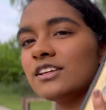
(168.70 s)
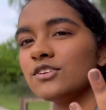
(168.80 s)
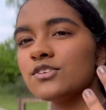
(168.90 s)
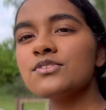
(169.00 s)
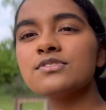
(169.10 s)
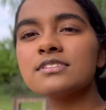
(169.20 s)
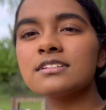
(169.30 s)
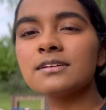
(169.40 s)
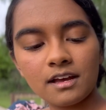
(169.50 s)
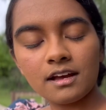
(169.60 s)

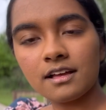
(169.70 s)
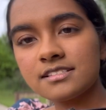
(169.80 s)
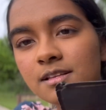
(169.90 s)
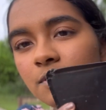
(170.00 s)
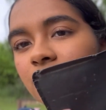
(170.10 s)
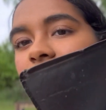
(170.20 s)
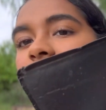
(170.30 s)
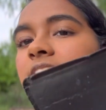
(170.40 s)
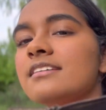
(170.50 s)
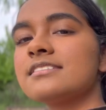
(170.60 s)
used. Uh, some of it
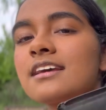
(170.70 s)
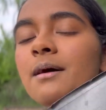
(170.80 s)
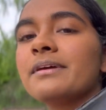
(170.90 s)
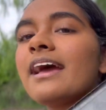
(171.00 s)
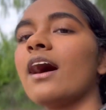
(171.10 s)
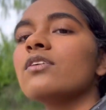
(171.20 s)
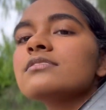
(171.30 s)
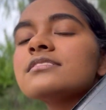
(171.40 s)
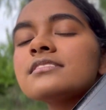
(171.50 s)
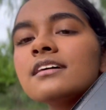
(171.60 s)
is coming out,
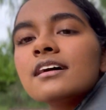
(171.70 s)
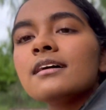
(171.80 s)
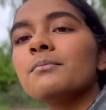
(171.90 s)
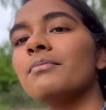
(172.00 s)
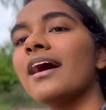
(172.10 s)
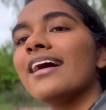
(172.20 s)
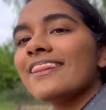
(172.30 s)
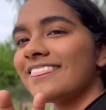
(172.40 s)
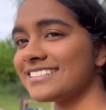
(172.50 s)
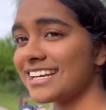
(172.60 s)
but
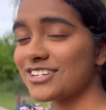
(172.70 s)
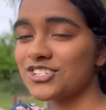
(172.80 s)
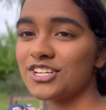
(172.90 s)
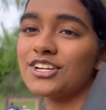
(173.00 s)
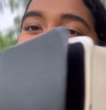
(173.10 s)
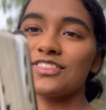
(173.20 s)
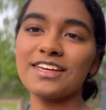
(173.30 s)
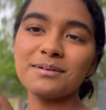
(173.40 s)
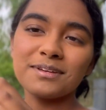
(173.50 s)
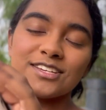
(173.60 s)
that's actually a good
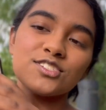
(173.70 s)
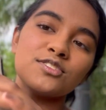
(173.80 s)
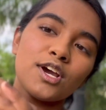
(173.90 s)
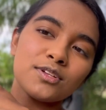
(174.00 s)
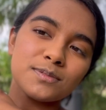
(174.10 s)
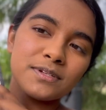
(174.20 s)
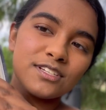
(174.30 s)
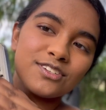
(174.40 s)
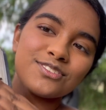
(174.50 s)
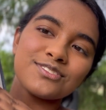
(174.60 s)
thing because you know it's been
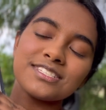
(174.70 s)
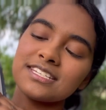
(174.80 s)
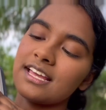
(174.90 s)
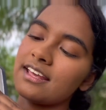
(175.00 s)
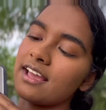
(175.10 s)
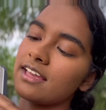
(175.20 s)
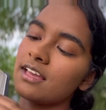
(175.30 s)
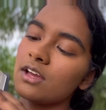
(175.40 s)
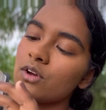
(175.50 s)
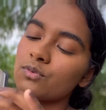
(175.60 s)
used. And I
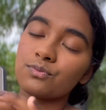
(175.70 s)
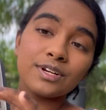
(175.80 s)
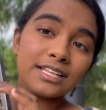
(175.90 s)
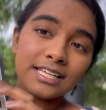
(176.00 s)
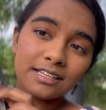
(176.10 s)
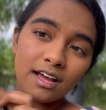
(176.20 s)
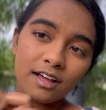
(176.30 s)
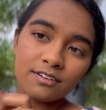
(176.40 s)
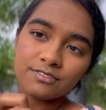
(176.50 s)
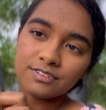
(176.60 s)
really
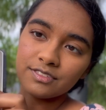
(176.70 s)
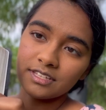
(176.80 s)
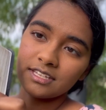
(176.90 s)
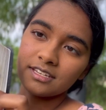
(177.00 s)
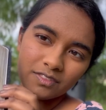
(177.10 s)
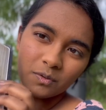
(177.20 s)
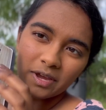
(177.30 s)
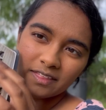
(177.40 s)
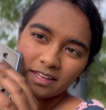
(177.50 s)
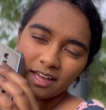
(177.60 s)
love the, the
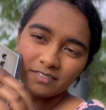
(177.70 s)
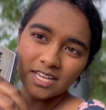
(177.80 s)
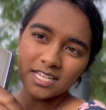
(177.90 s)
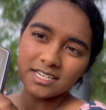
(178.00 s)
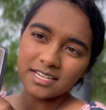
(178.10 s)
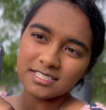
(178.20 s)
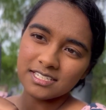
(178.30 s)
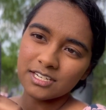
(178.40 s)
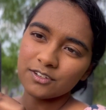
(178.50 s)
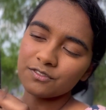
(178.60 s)
way they have the index
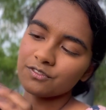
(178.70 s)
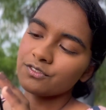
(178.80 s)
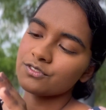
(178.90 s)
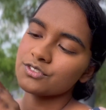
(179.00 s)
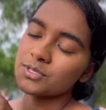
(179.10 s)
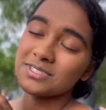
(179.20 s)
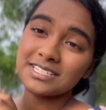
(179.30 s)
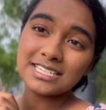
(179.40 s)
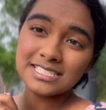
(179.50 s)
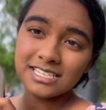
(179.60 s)
here, so it's
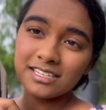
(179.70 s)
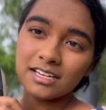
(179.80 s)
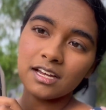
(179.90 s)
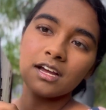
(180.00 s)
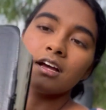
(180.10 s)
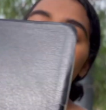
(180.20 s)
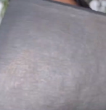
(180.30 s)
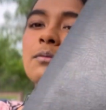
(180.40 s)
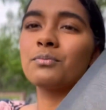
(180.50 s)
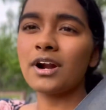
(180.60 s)
easy to
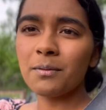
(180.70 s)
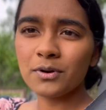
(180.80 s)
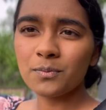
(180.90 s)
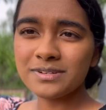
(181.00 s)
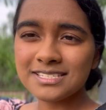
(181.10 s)
prop open